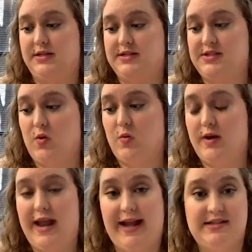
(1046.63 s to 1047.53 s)
So
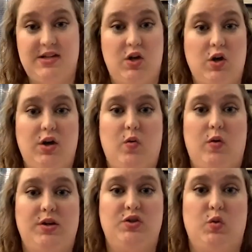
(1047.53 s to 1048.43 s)
next, you're going to
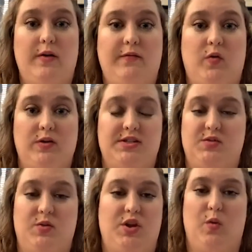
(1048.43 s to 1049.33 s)
want to join
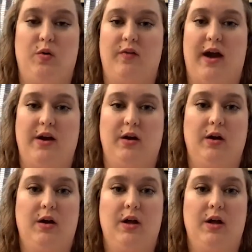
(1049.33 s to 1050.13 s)
forces with your provider.